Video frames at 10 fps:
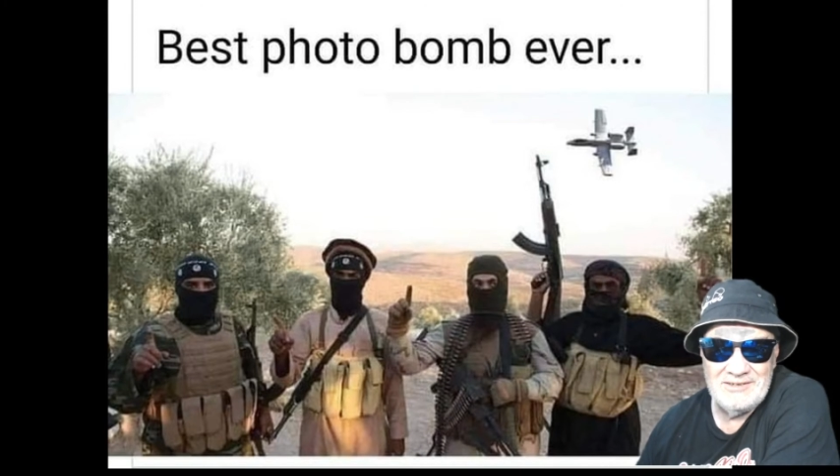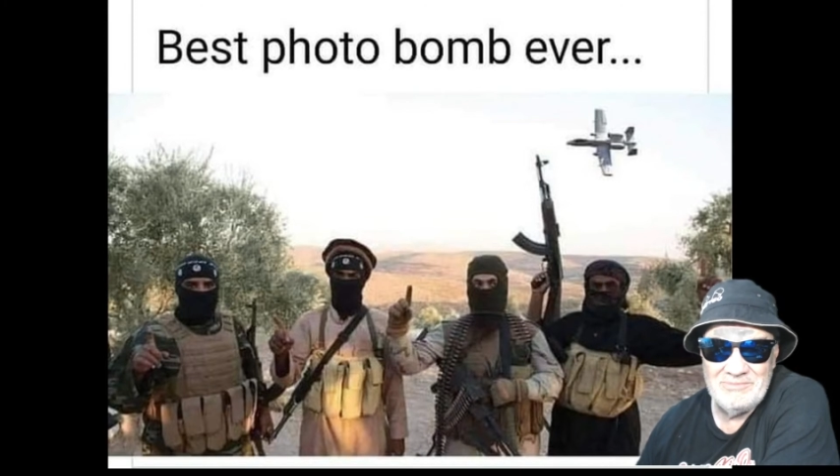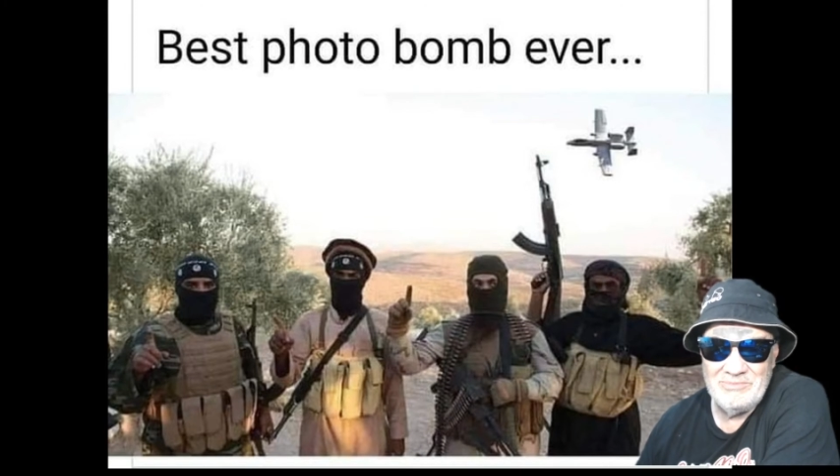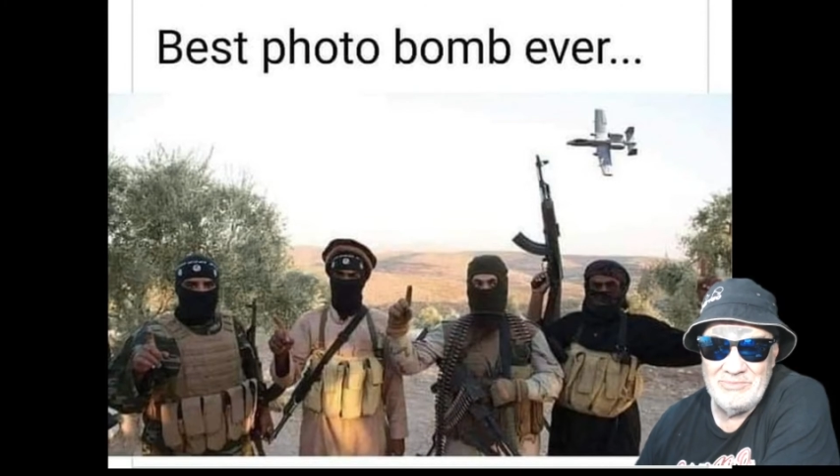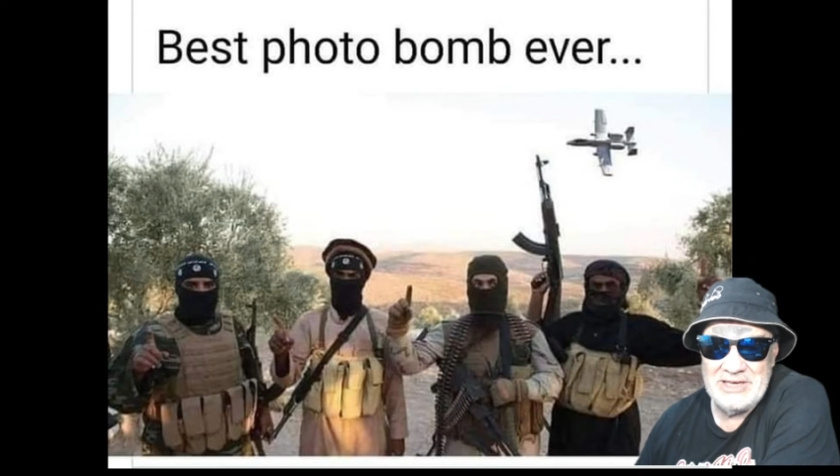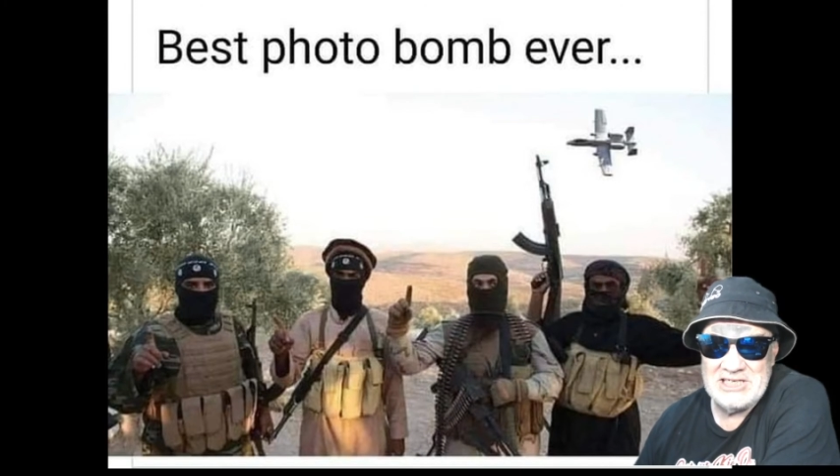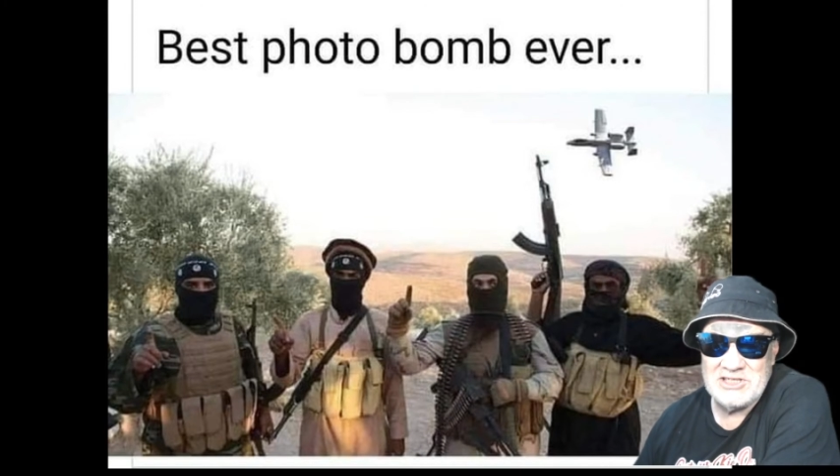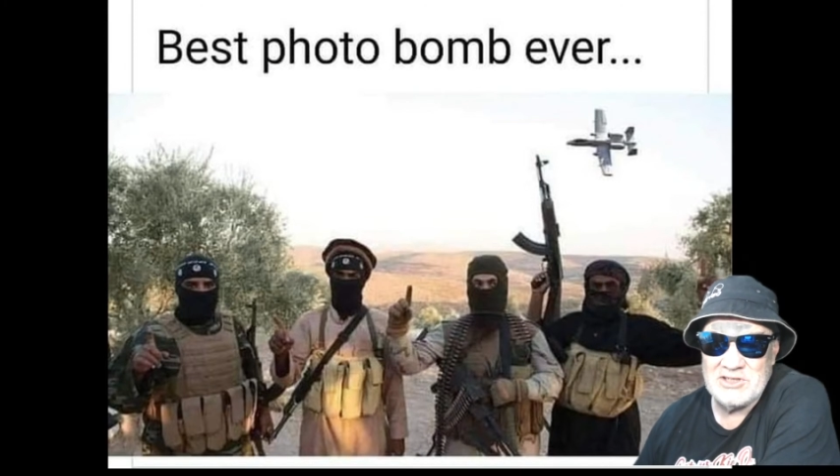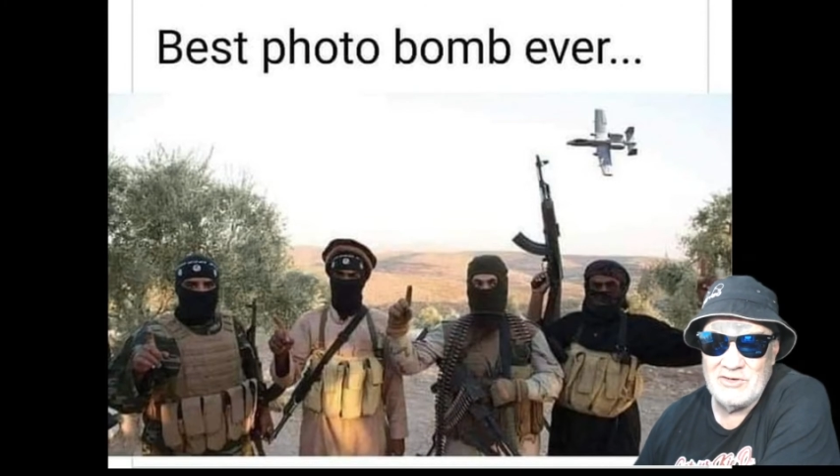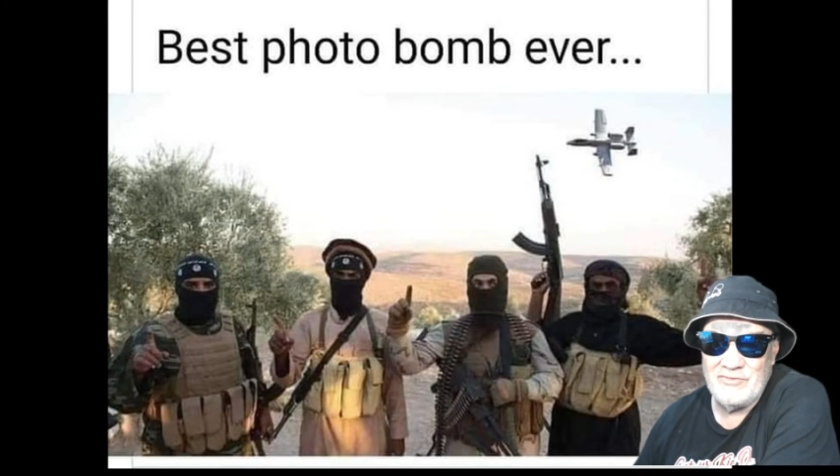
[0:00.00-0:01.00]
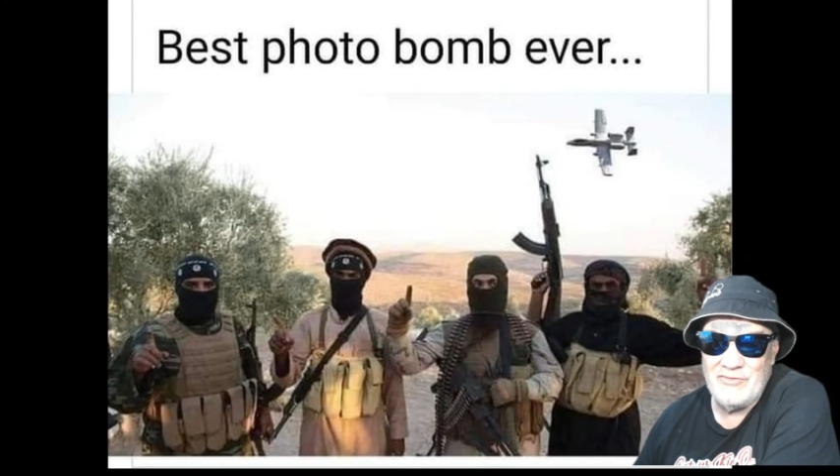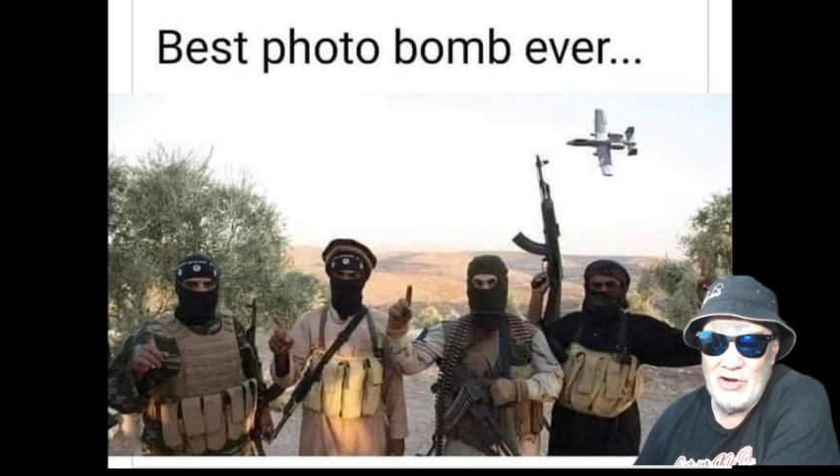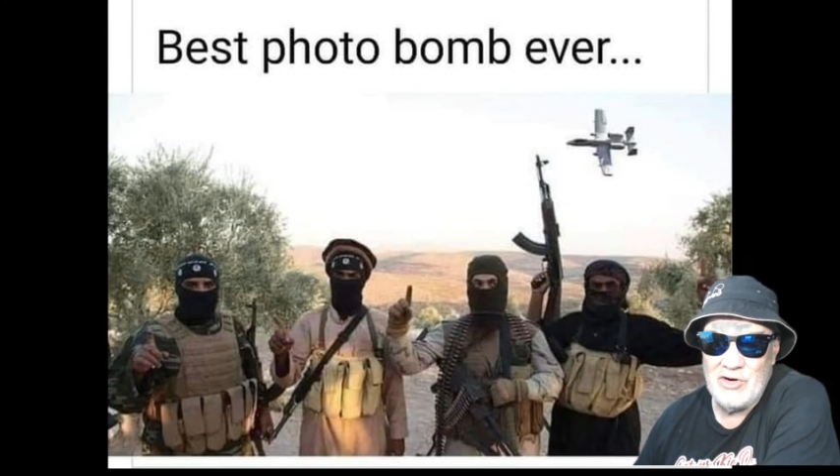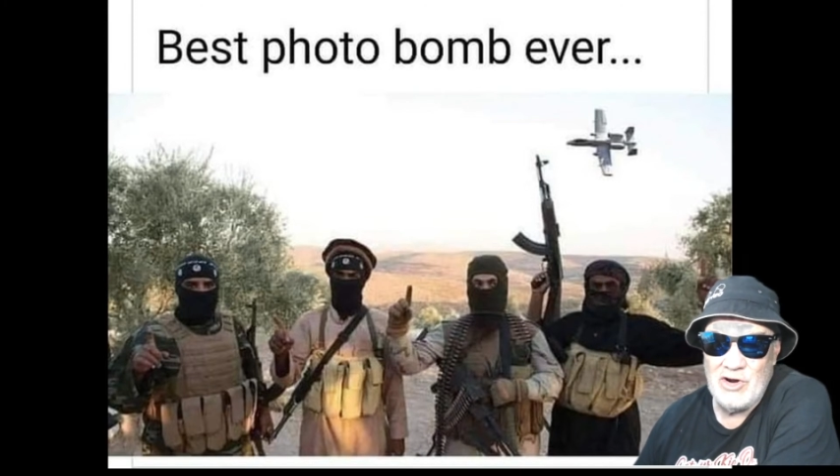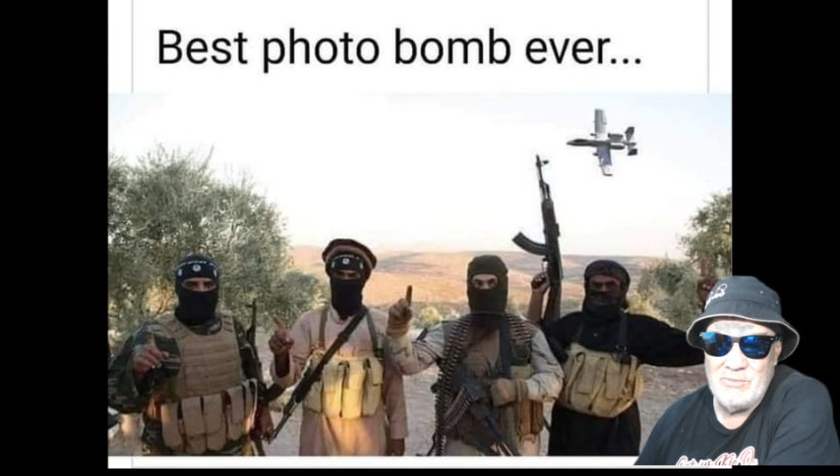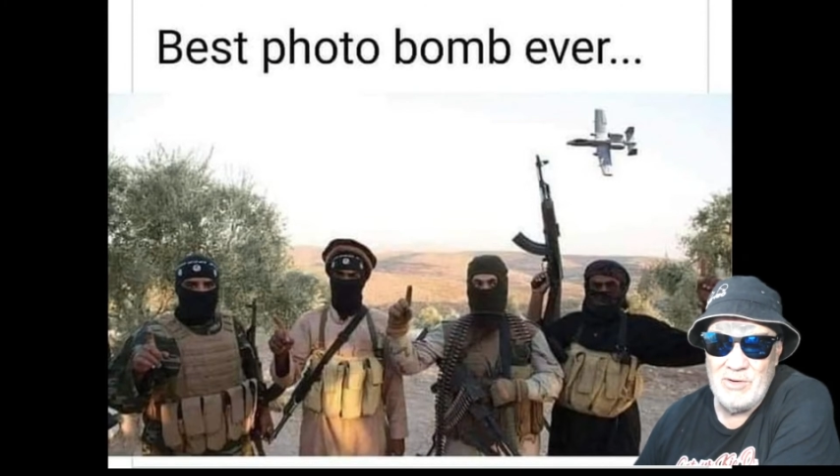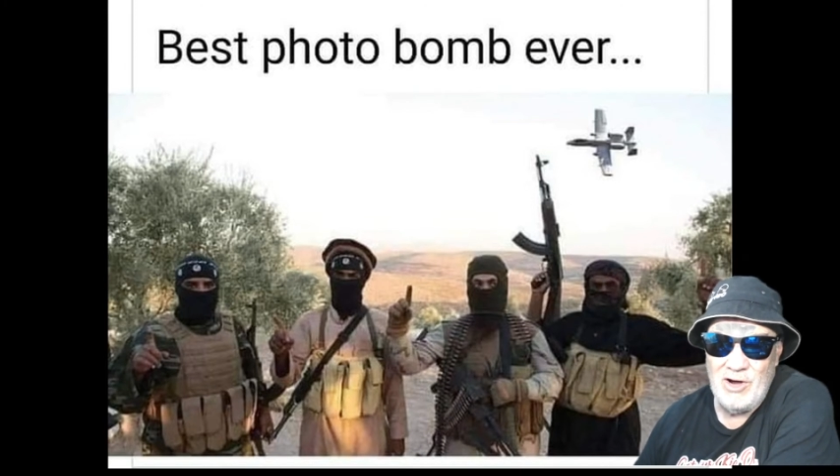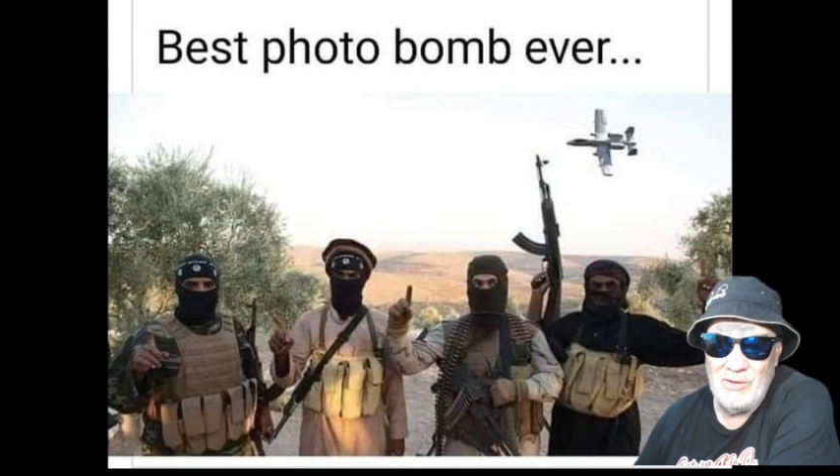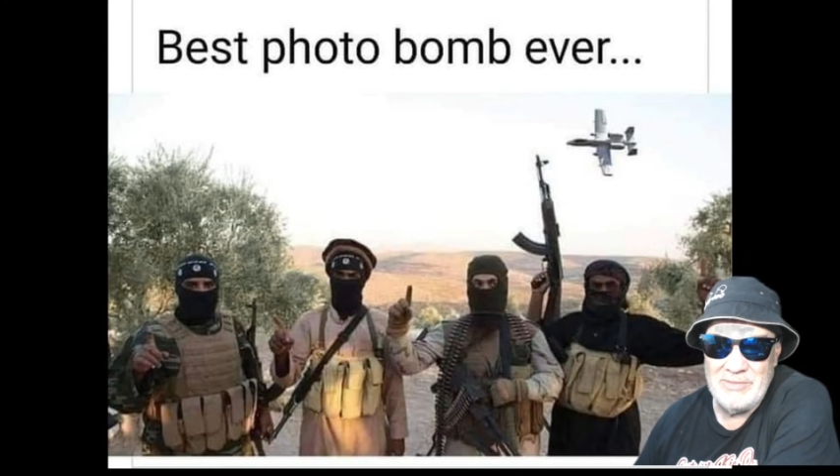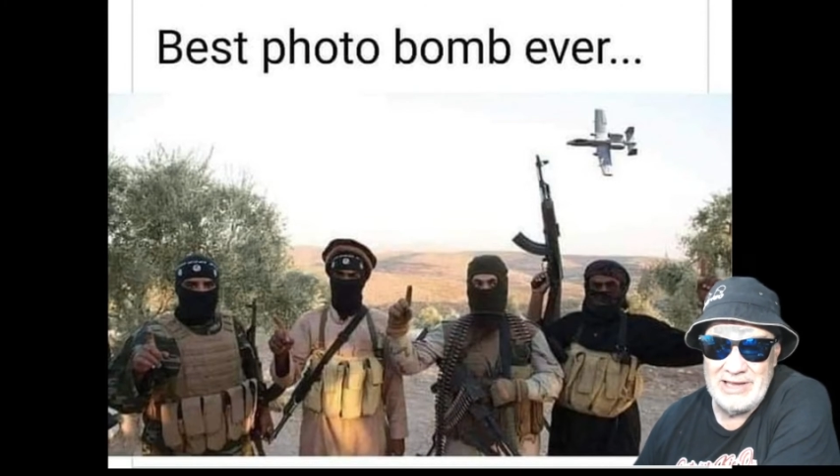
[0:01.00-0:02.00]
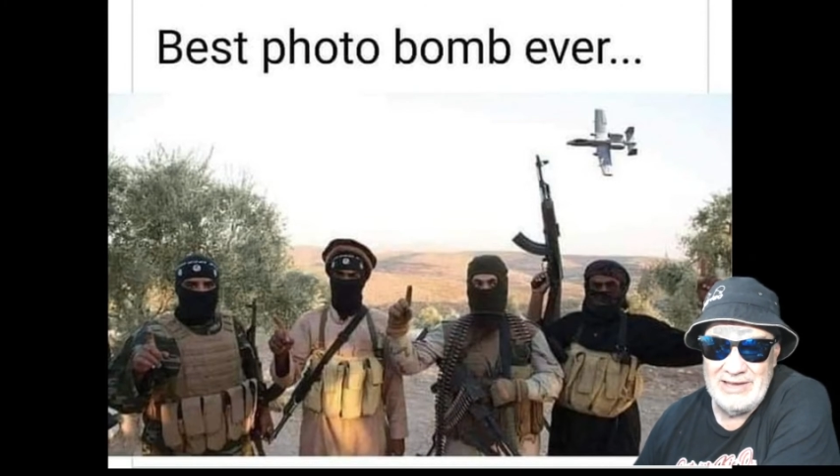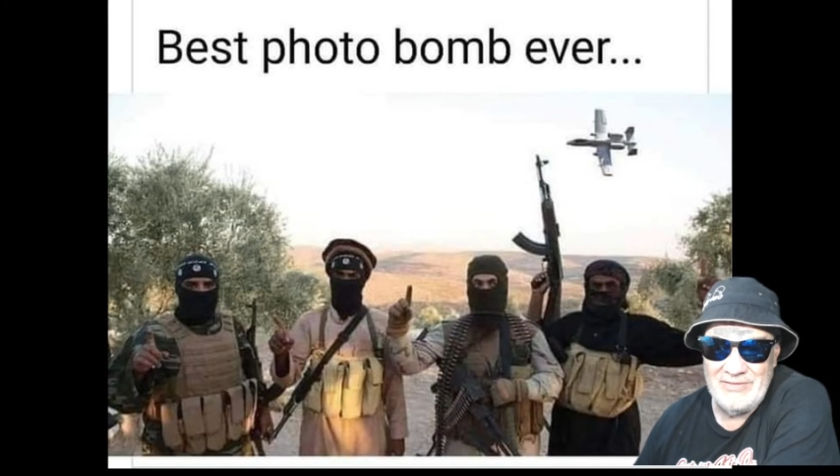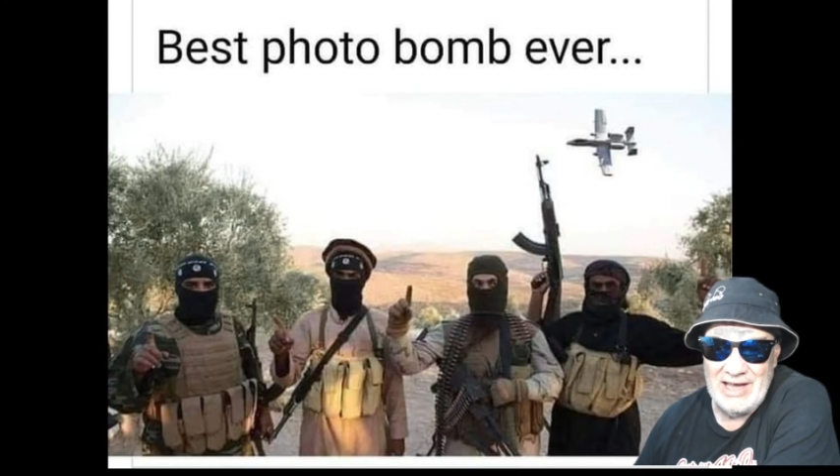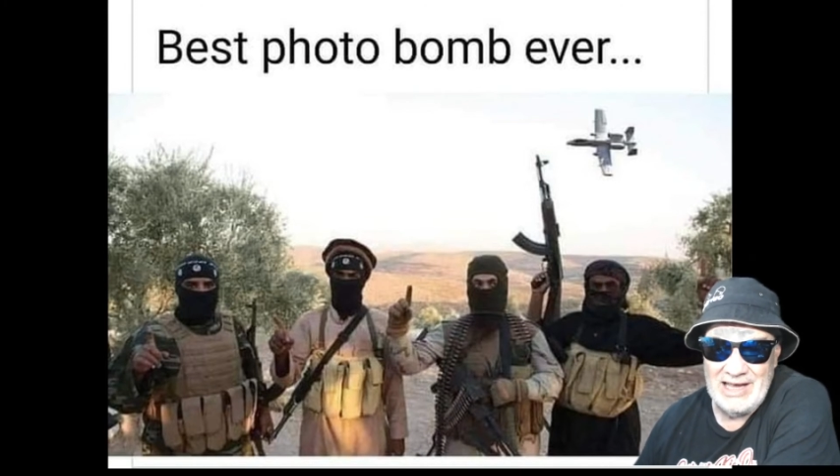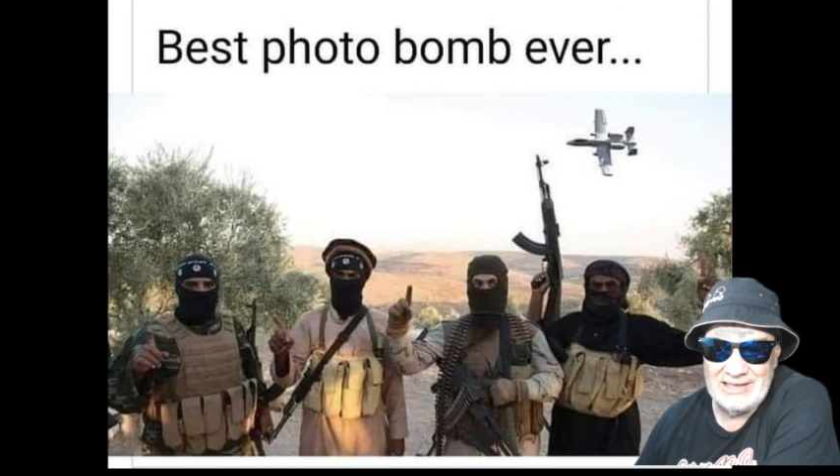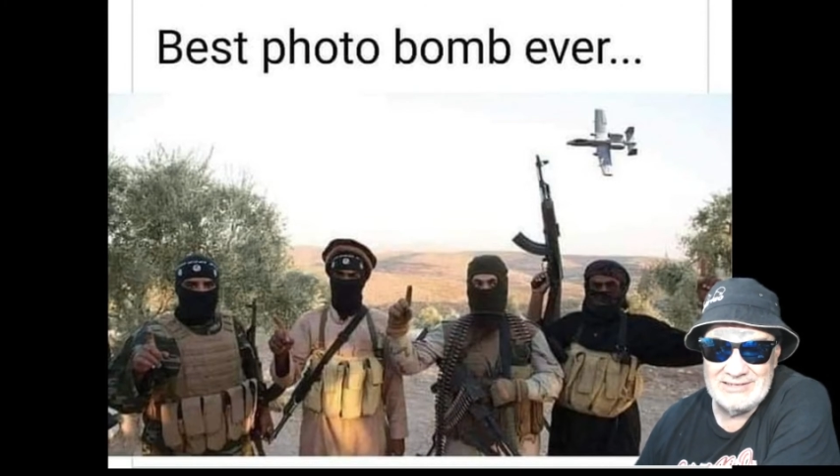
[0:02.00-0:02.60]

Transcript: Best photo bomb ever.